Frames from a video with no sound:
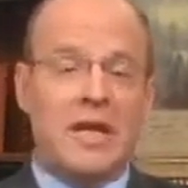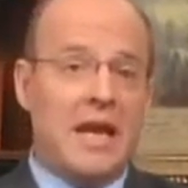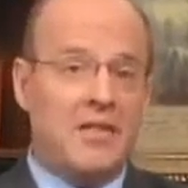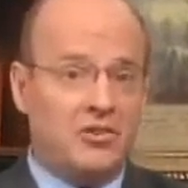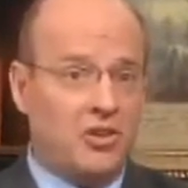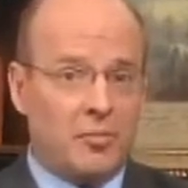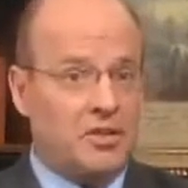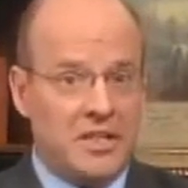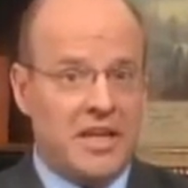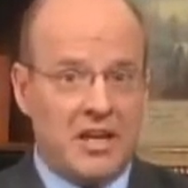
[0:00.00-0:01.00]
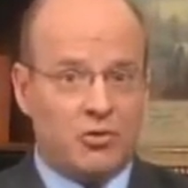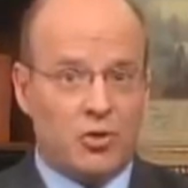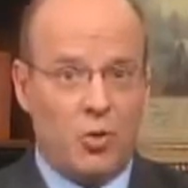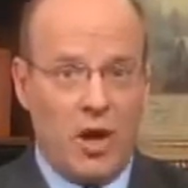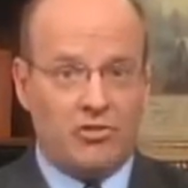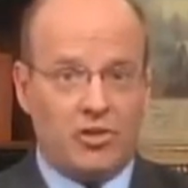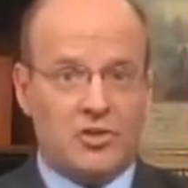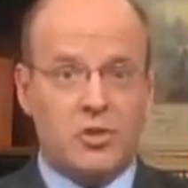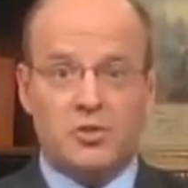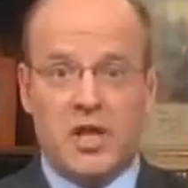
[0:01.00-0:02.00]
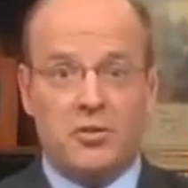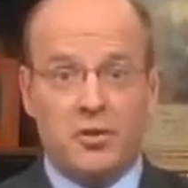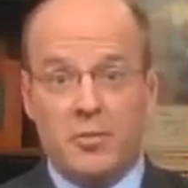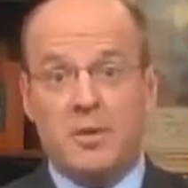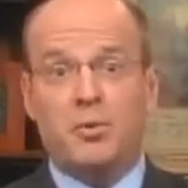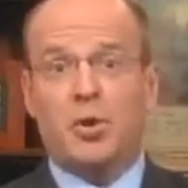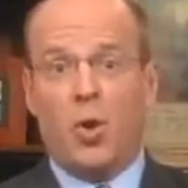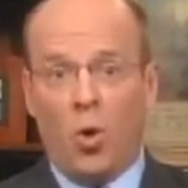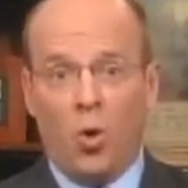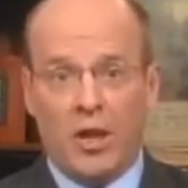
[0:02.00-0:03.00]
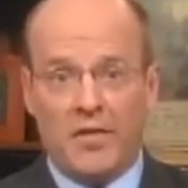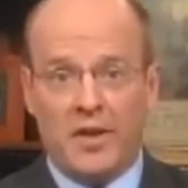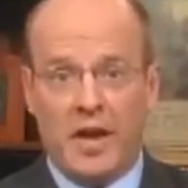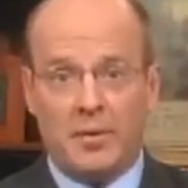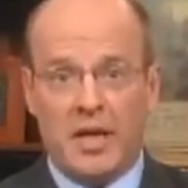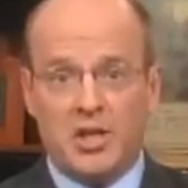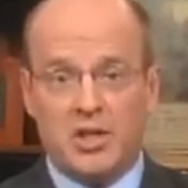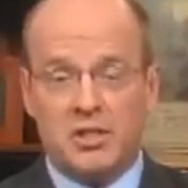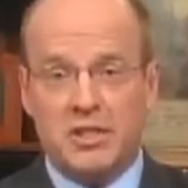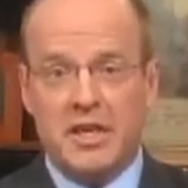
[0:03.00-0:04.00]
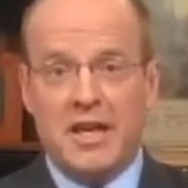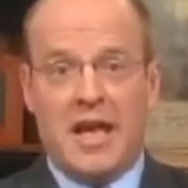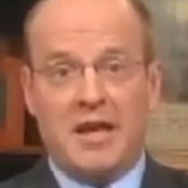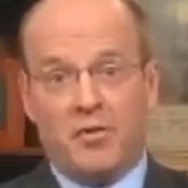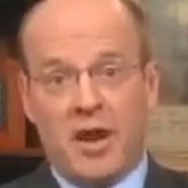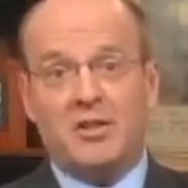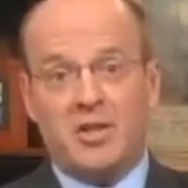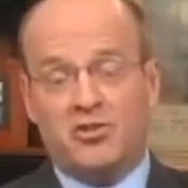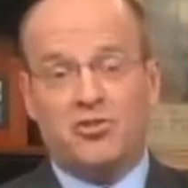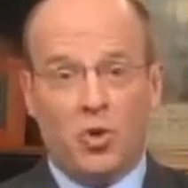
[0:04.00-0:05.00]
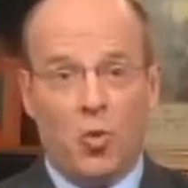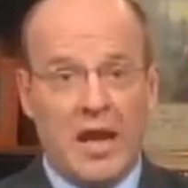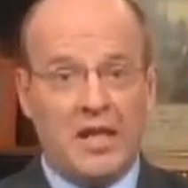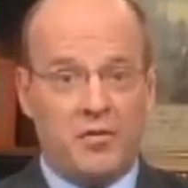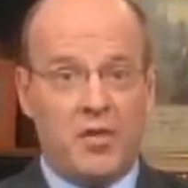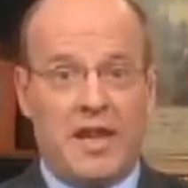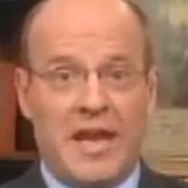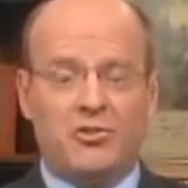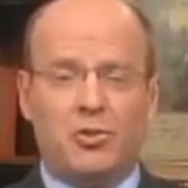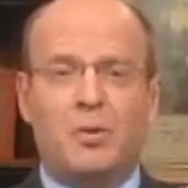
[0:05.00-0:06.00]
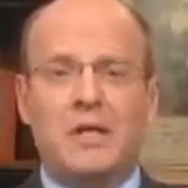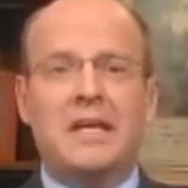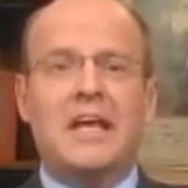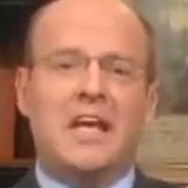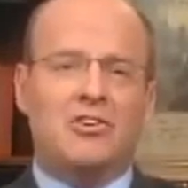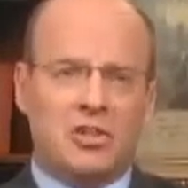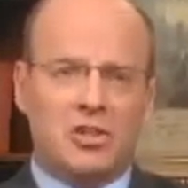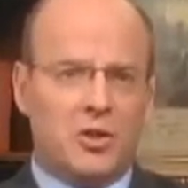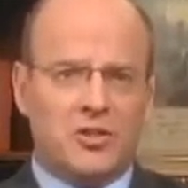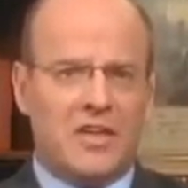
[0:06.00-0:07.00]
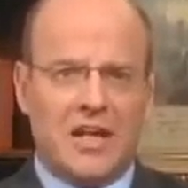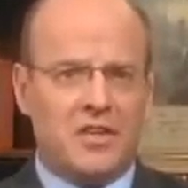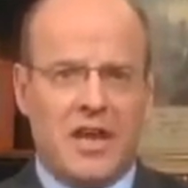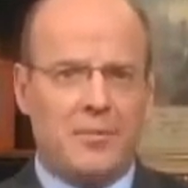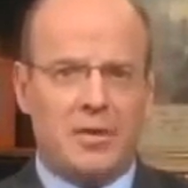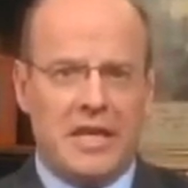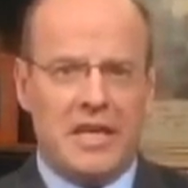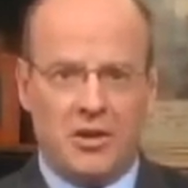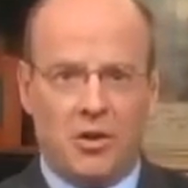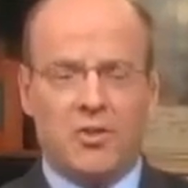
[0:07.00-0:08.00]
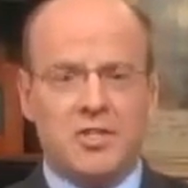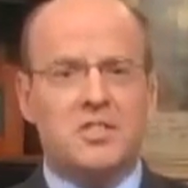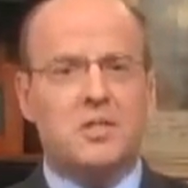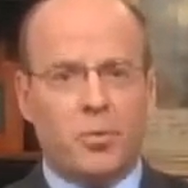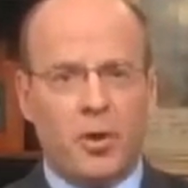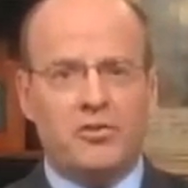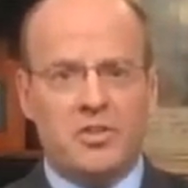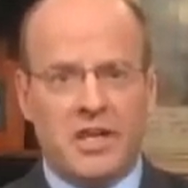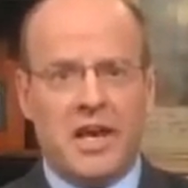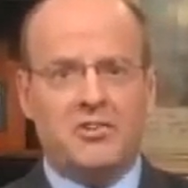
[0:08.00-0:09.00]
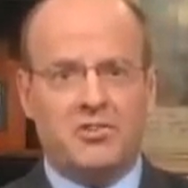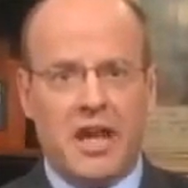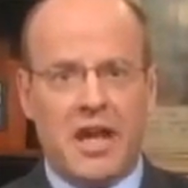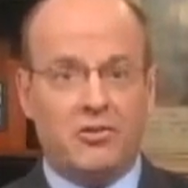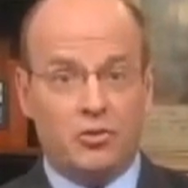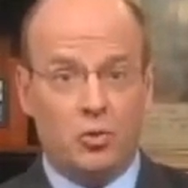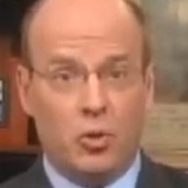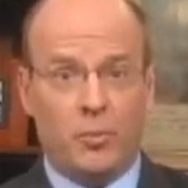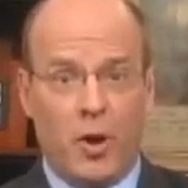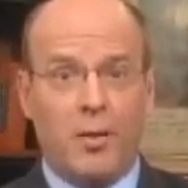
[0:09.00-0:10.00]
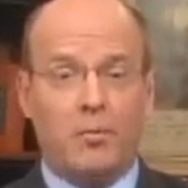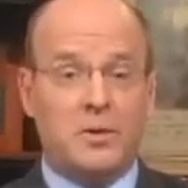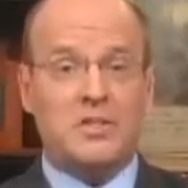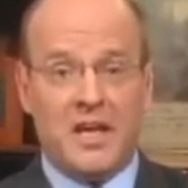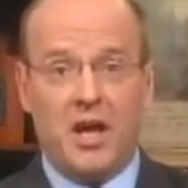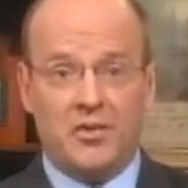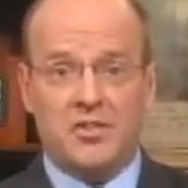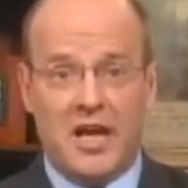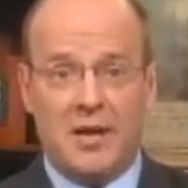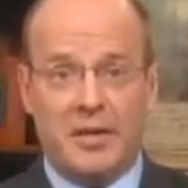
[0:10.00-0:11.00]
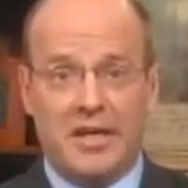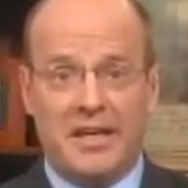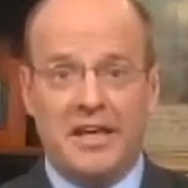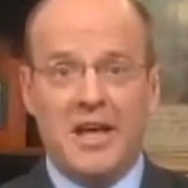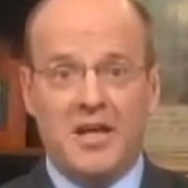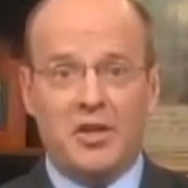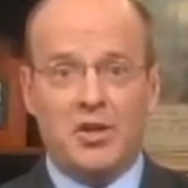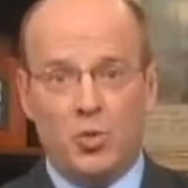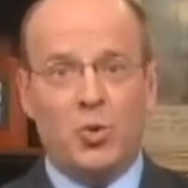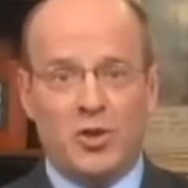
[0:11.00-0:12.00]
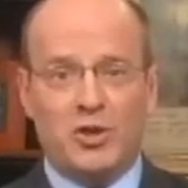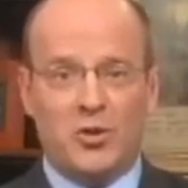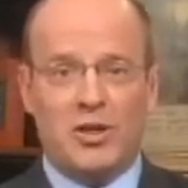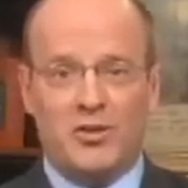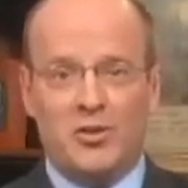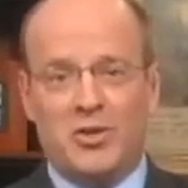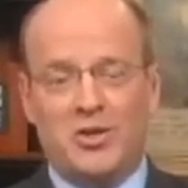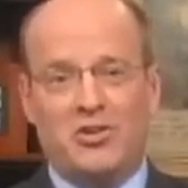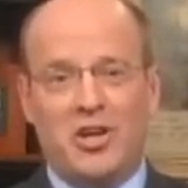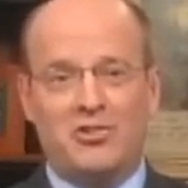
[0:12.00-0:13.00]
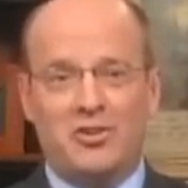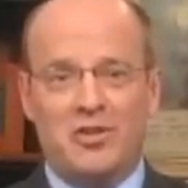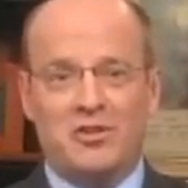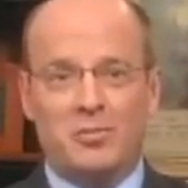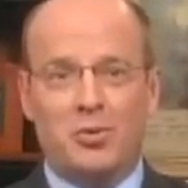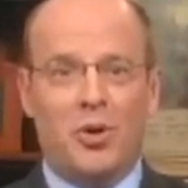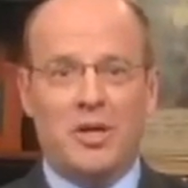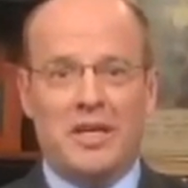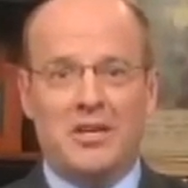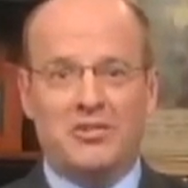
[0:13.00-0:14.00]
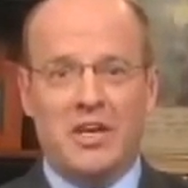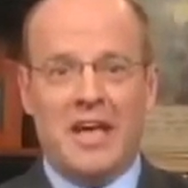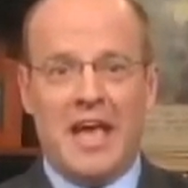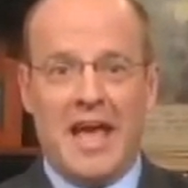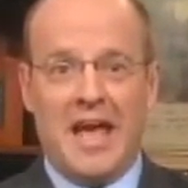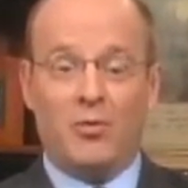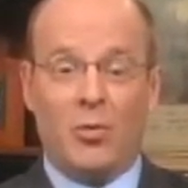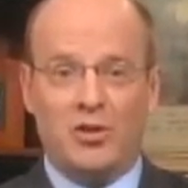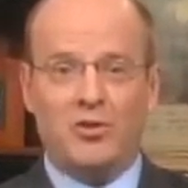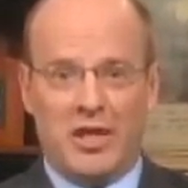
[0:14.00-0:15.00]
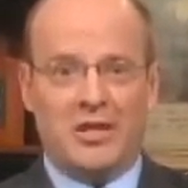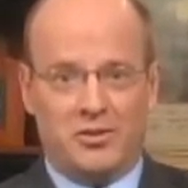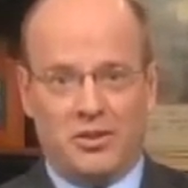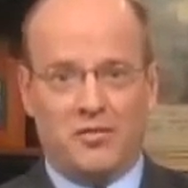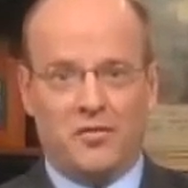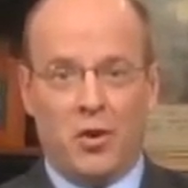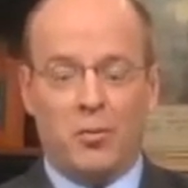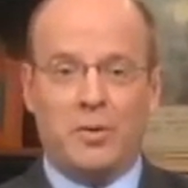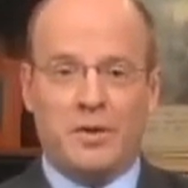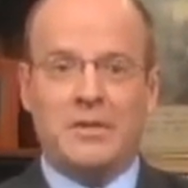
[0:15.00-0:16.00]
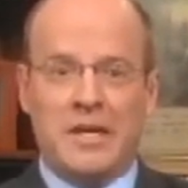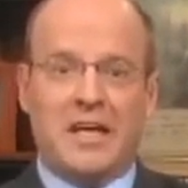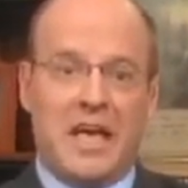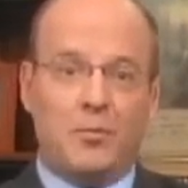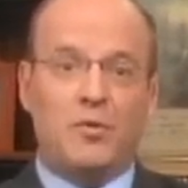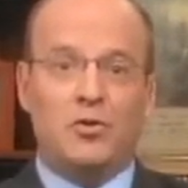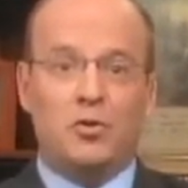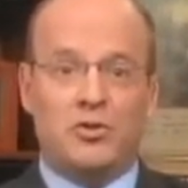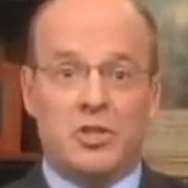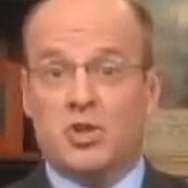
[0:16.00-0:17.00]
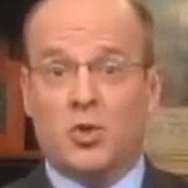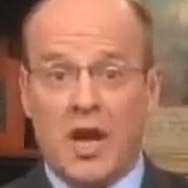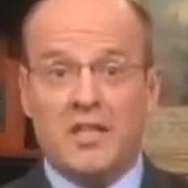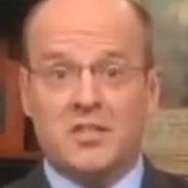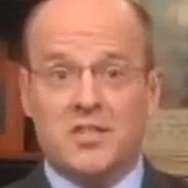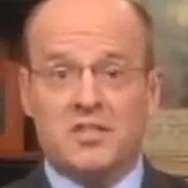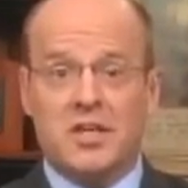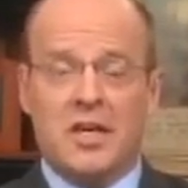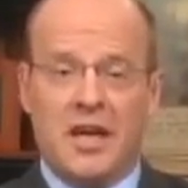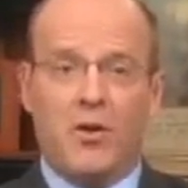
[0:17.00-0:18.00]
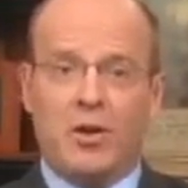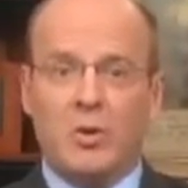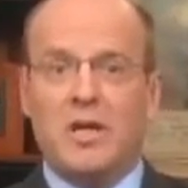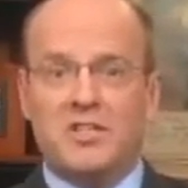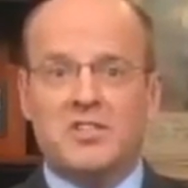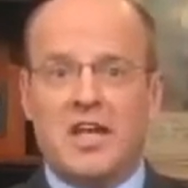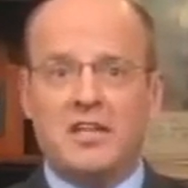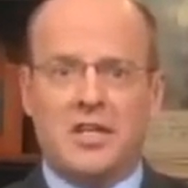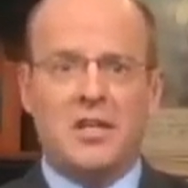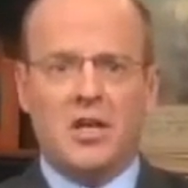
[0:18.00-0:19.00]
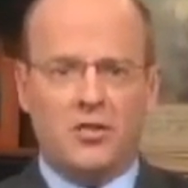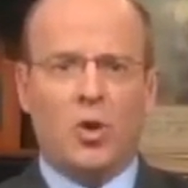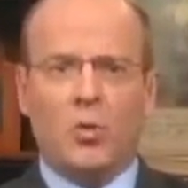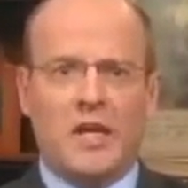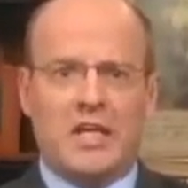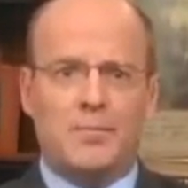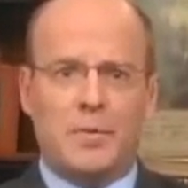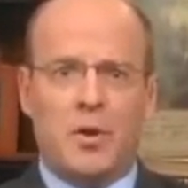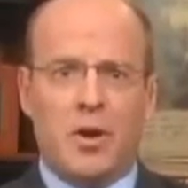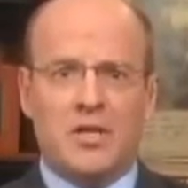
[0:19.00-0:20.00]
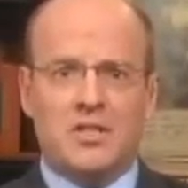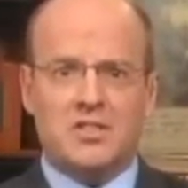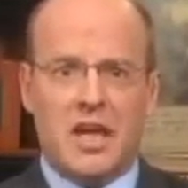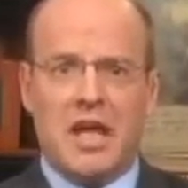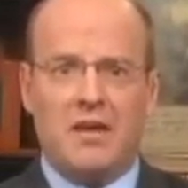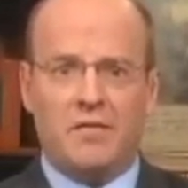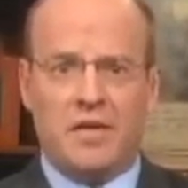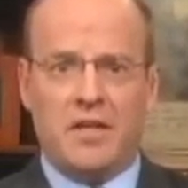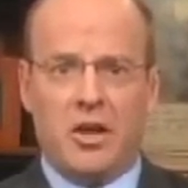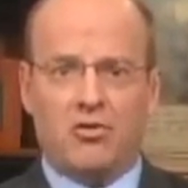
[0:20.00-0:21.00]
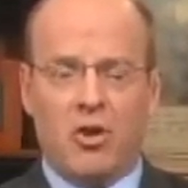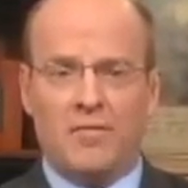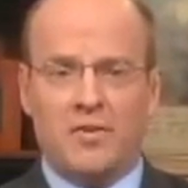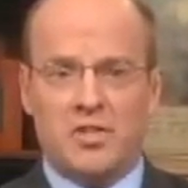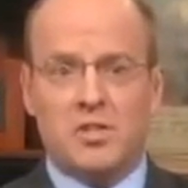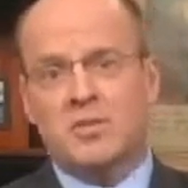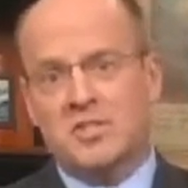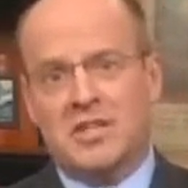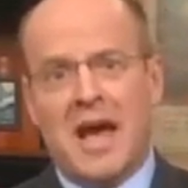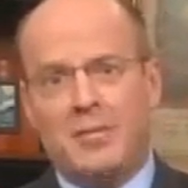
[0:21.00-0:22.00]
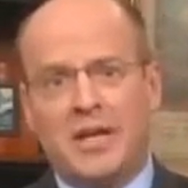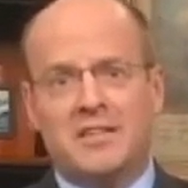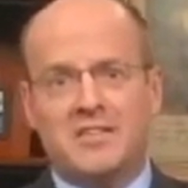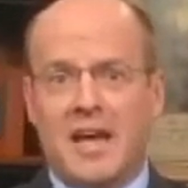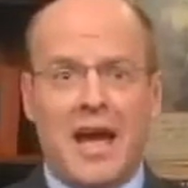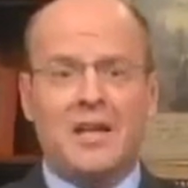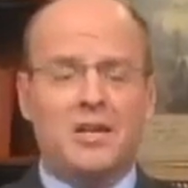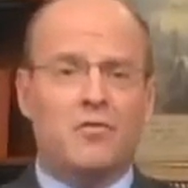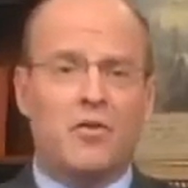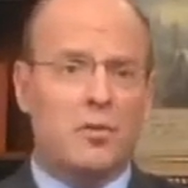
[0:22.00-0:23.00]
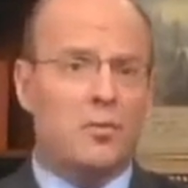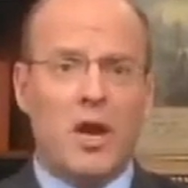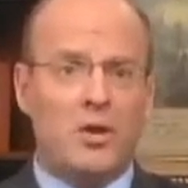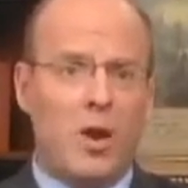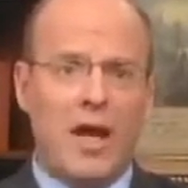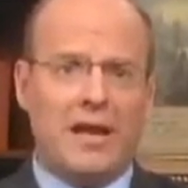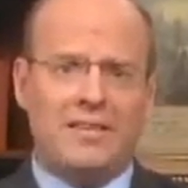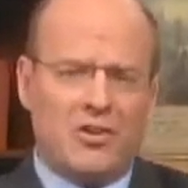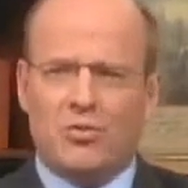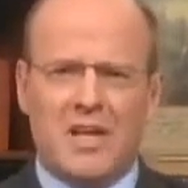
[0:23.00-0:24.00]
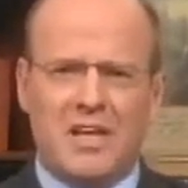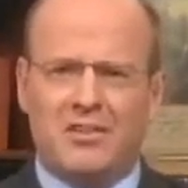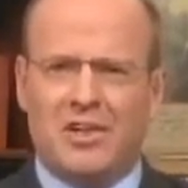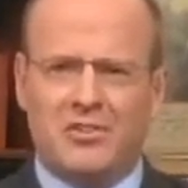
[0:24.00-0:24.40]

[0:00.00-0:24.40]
And the gentleman didn't answer the question. So Senator DeMint put a hold on the nomination and, frankly, is still waiting for that answer. But it's clear it's not the nominee here. This is the President of the United States who will probably tell this nominee that you will agree to the unionization of these employees, and when you get confirmed. But again, we've used in this crisis, Harry Reid has said that the only way to keep Americans safe in the air traffic system is to nominate this guy and confirm him right away. That's ridiculous.